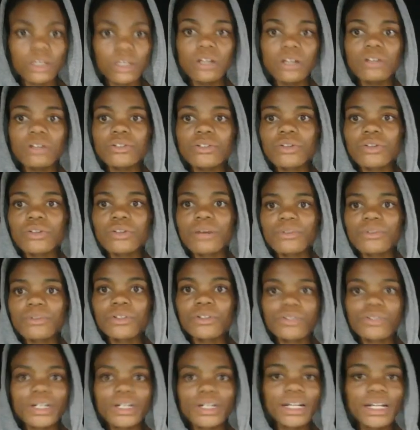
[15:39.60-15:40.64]
So I'm so
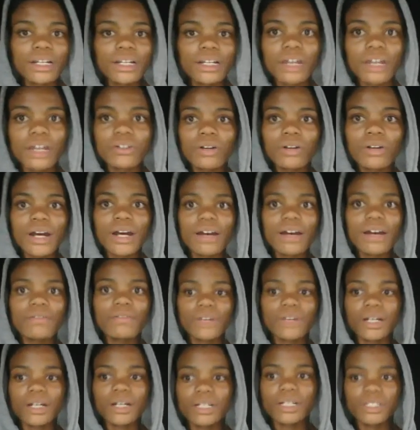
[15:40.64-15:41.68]
sorry, I don't have
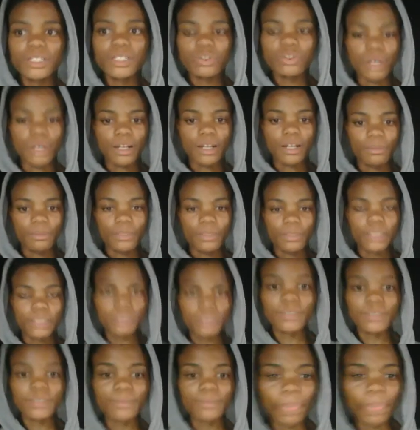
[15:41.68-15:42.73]
a network, but
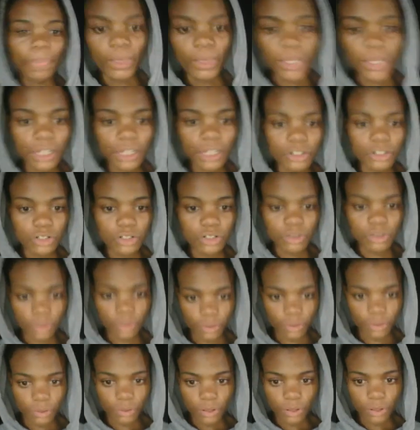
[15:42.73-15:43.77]
I can show
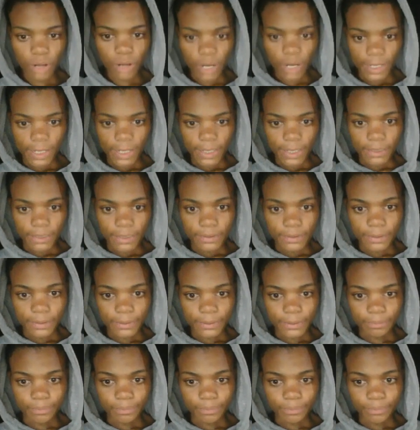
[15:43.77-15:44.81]
you
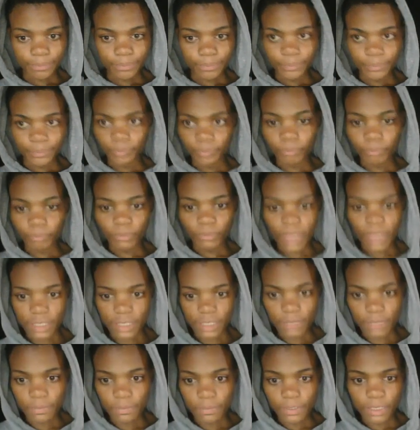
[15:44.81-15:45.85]
the
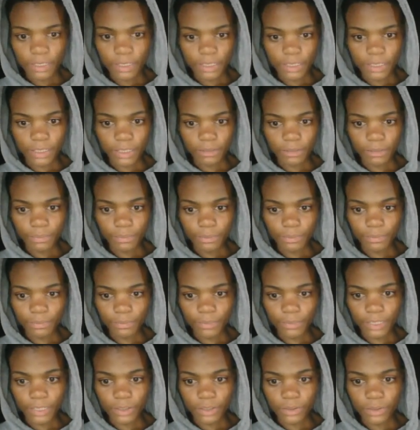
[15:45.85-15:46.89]
step by step by
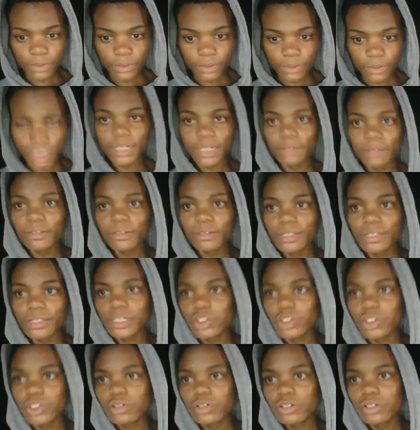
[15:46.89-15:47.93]
using the
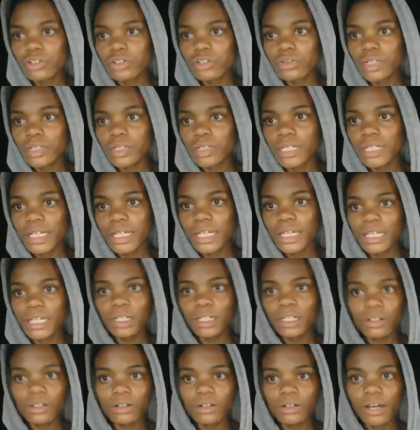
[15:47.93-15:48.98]
screenshot taken
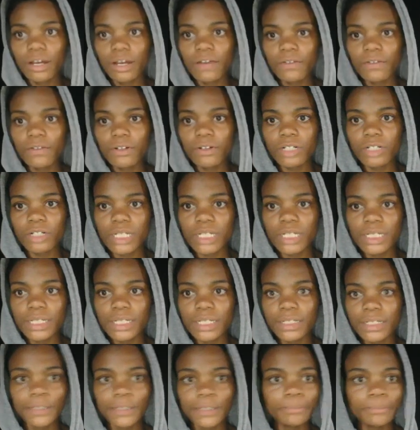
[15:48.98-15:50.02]
have already
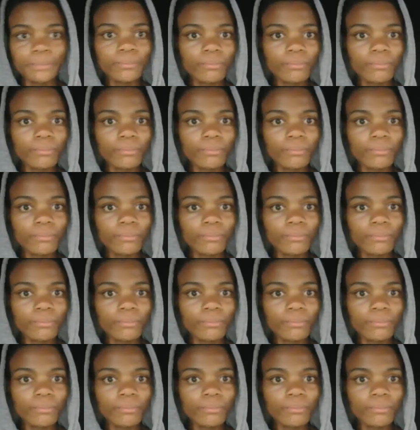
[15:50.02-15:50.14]
taken.